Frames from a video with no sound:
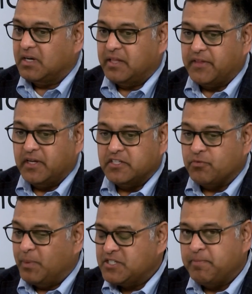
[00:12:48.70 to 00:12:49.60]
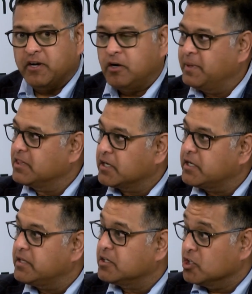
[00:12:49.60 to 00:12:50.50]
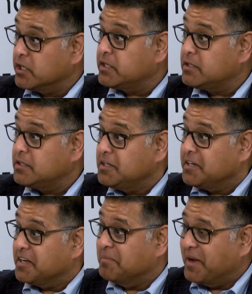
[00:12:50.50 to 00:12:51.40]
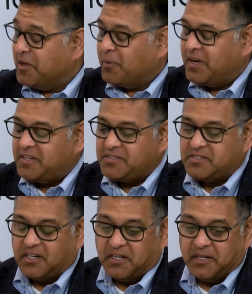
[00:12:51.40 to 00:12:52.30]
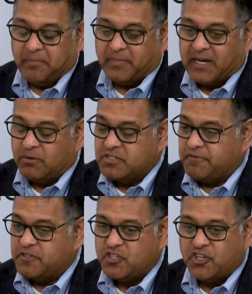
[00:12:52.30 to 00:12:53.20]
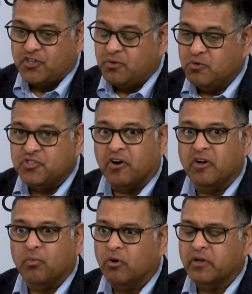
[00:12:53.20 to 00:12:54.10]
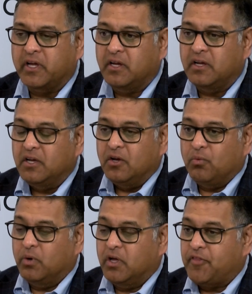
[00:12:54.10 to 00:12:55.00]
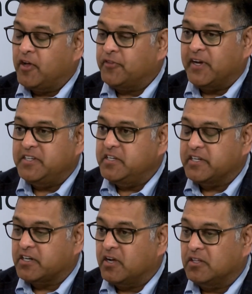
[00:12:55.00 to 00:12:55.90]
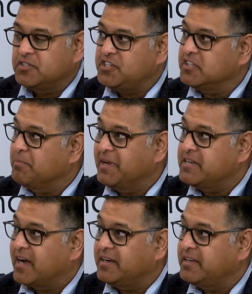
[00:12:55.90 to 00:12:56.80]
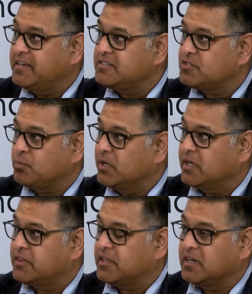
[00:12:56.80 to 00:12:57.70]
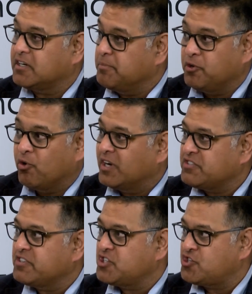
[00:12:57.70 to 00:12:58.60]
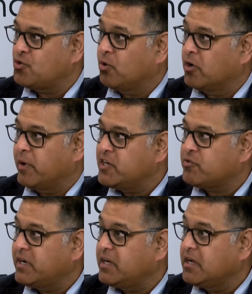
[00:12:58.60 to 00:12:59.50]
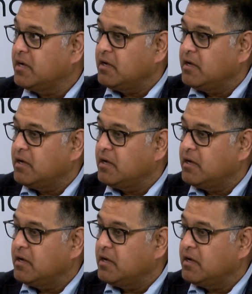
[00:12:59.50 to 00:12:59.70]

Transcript: I think it's much better to be lucky than good in many ways. Um, I was a physician who started working with health IT technology in the mid 90s with uh, computerized physician order entry,